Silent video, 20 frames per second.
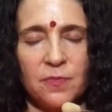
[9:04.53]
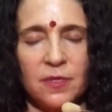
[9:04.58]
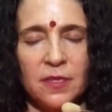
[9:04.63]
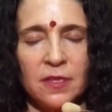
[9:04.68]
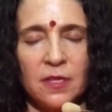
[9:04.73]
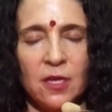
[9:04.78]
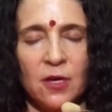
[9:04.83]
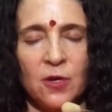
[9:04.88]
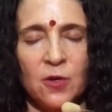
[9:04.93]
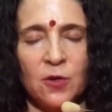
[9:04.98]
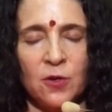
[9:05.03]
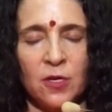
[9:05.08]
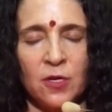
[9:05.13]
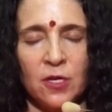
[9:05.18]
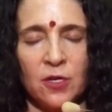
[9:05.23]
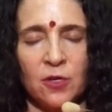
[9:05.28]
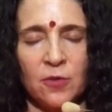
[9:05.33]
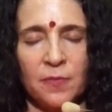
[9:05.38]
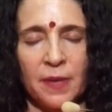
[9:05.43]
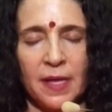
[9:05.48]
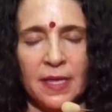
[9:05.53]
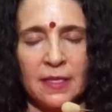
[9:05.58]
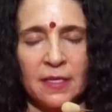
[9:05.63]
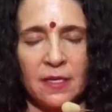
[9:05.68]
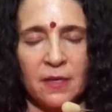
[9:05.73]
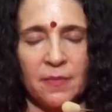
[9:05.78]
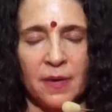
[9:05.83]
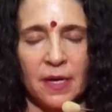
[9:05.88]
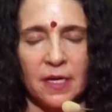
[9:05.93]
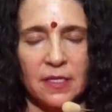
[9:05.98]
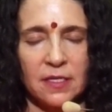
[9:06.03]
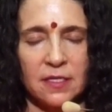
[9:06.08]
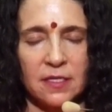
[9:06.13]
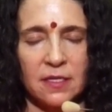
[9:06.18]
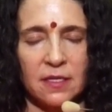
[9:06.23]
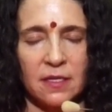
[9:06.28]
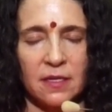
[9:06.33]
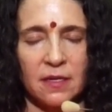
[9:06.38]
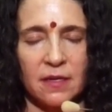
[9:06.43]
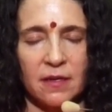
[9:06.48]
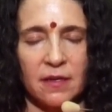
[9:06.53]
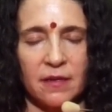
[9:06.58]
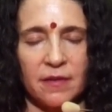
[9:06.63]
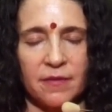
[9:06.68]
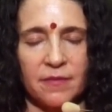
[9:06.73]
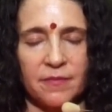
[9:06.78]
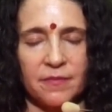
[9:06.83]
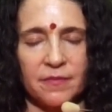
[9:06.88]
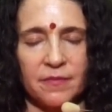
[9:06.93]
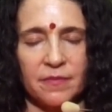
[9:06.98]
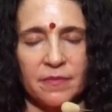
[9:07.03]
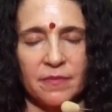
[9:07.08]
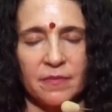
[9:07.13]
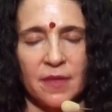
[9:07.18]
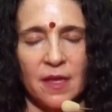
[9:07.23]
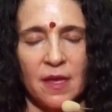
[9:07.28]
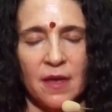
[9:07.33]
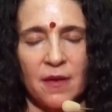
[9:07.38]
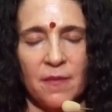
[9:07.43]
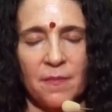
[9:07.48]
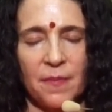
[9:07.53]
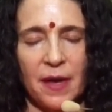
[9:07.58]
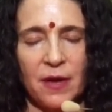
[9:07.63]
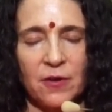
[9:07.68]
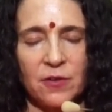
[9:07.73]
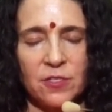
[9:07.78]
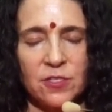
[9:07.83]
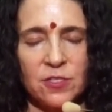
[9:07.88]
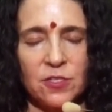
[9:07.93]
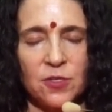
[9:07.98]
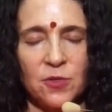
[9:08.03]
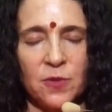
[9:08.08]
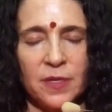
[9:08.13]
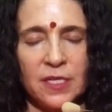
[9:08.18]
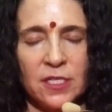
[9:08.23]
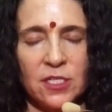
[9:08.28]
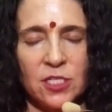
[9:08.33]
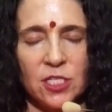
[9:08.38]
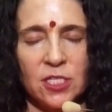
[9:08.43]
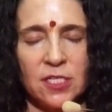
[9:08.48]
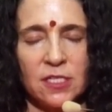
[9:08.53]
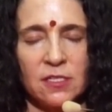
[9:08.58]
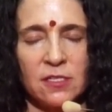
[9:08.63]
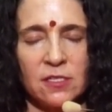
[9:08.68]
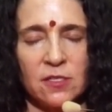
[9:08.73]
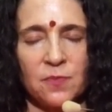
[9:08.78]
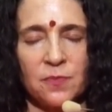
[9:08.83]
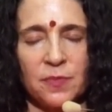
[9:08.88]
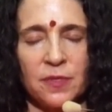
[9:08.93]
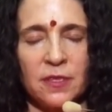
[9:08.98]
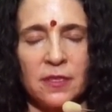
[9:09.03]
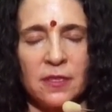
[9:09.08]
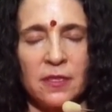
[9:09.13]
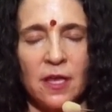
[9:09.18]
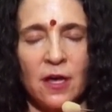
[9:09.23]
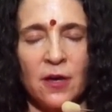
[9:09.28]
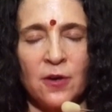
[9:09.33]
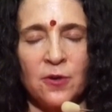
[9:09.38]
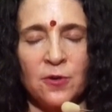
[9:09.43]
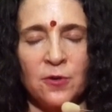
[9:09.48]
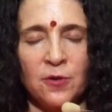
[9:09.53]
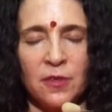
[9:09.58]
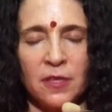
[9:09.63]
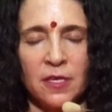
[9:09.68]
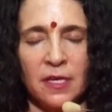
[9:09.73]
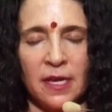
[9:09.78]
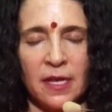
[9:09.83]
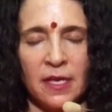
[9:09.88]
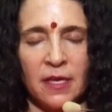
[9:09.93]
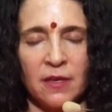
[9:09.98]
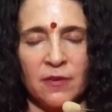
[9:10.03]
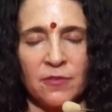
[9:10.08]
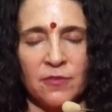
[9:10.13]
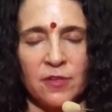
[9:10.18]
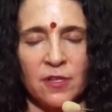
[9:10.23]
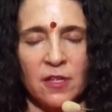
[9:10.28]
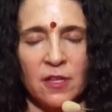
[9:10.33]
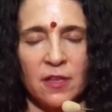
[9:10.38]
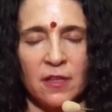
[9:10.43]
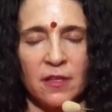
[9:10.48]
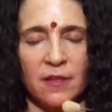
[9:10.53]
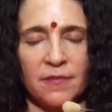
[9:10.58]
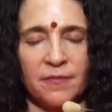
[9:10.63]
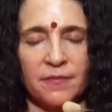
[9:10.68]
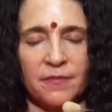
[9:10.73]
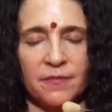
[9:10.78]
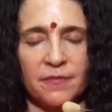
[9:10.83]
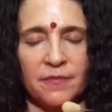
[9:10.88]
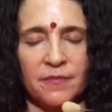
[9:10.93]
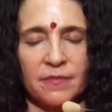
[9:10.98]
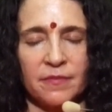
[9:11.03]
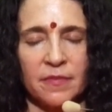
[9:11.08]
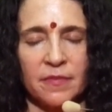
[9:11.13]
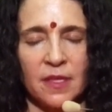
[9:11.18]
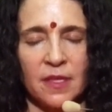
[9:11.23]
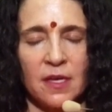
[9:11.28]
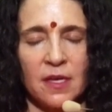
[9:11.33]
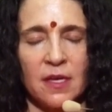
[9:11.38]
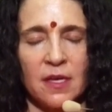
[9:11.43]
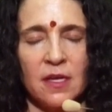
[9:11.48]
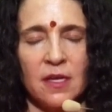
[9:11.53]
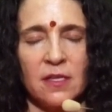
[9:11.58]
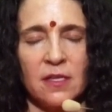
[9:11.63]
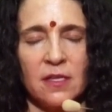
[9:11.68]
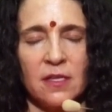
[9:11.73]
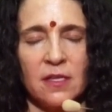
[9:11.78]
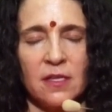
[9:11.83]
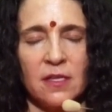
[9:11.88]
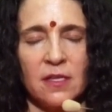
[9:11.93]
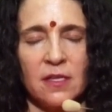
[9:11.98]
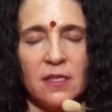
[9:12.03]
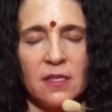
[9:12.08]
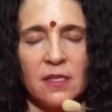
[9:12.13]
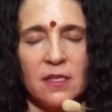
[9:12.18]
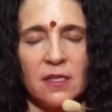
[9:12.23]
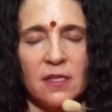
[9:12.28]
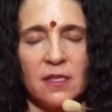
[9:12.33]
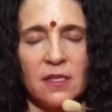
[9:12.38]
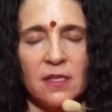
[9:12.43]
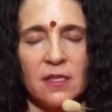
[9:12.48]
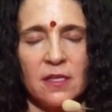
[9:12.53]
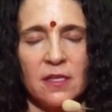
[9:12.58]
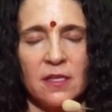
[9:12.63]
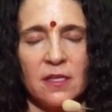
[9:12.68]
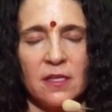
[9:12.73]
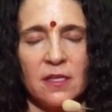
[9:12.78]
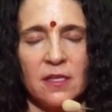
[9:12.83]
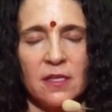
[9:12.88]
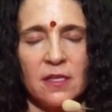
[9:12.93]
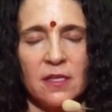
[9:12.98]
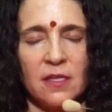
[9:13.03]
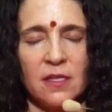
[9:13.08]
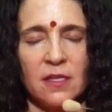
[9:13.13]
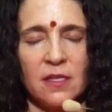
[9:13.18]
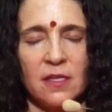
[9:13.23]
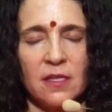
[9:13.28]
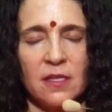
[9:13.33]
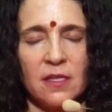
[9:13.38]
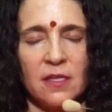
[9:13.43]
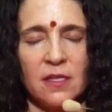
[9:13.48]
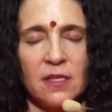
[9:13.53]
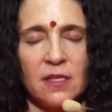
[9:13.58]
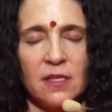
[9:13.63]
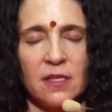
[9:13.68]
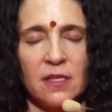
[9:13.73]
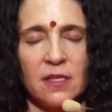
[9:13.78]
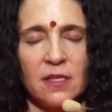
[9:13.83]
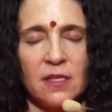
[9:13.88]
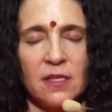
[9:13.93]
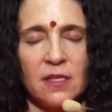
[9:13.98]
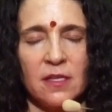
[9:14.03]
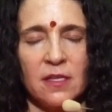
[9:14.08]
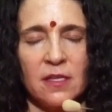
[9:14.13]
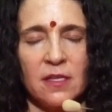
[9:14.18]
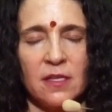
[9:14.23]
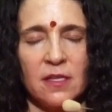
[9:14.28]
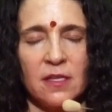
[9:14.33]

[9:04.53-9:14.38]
below your belly button, about 2 inches below the navel. It's called the Swadhisthana chakra.